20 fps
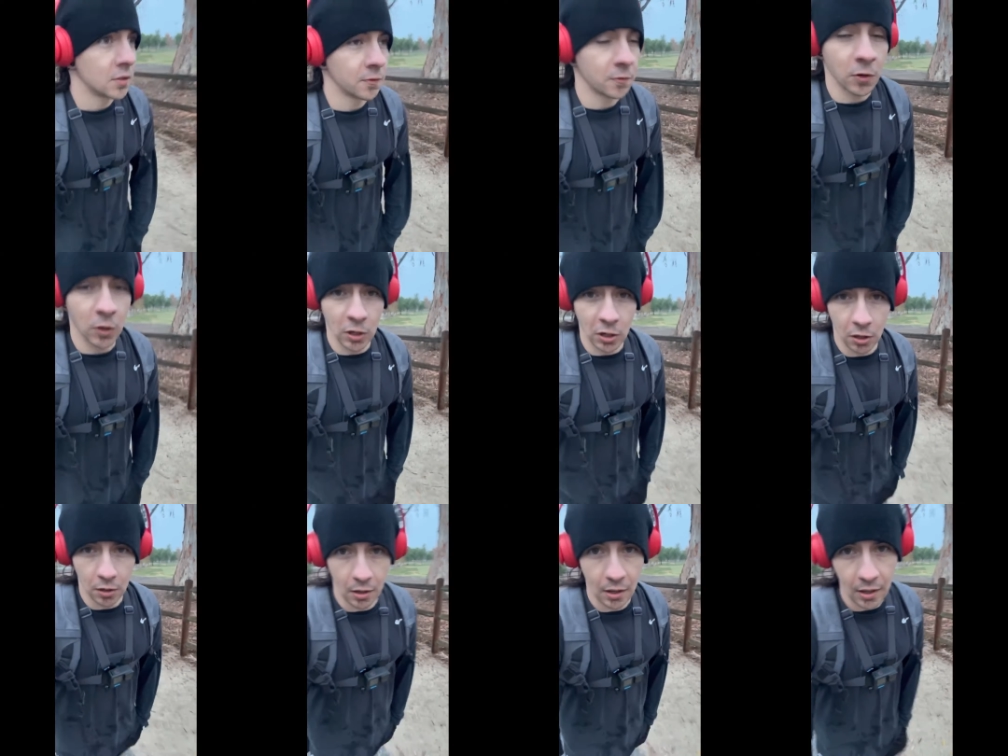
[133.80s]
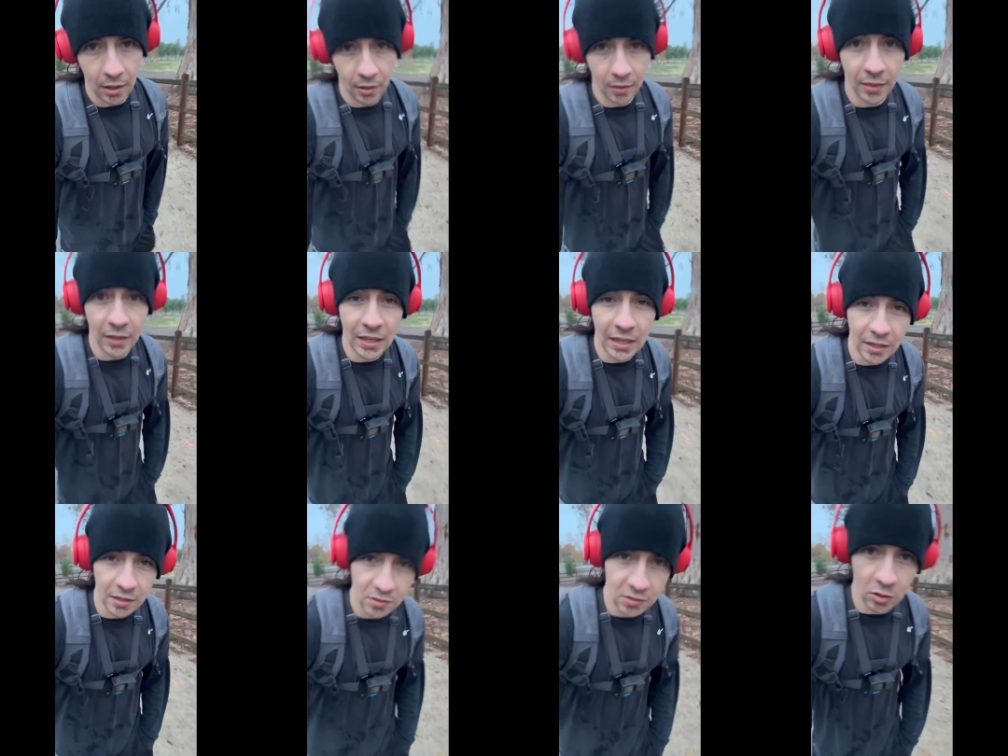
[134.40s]
for the
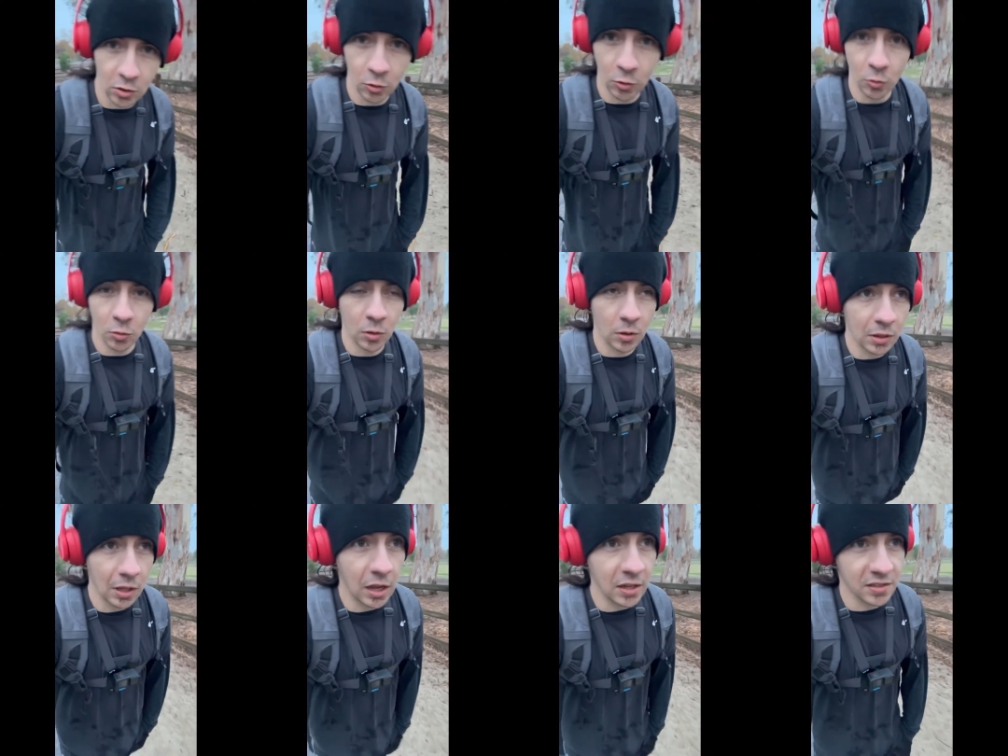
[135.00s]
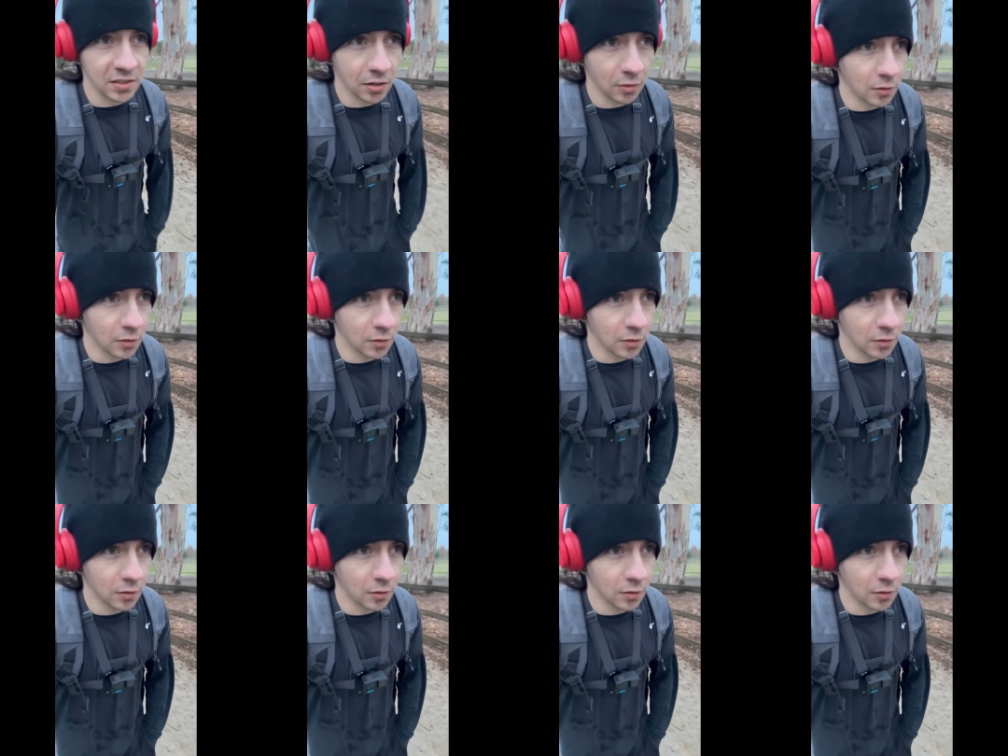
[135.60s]
kids who lost their